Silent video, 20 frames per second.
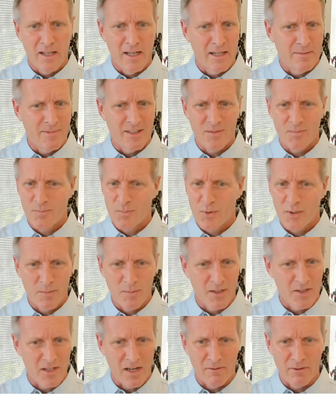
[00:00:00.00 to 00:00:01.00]
Uh, it's
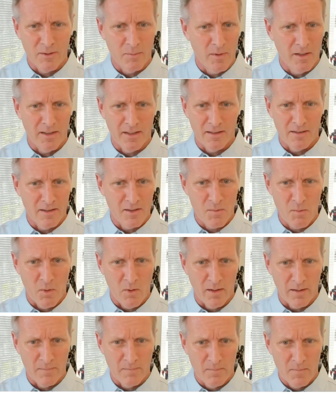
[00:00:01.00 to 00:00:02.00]
pretty much everybody at this
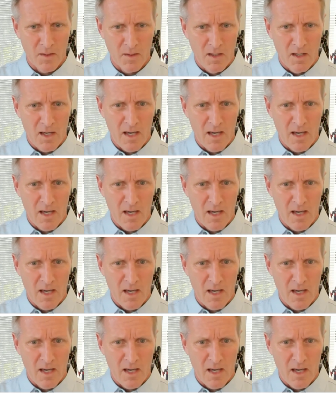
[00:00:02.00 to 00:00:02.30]
point.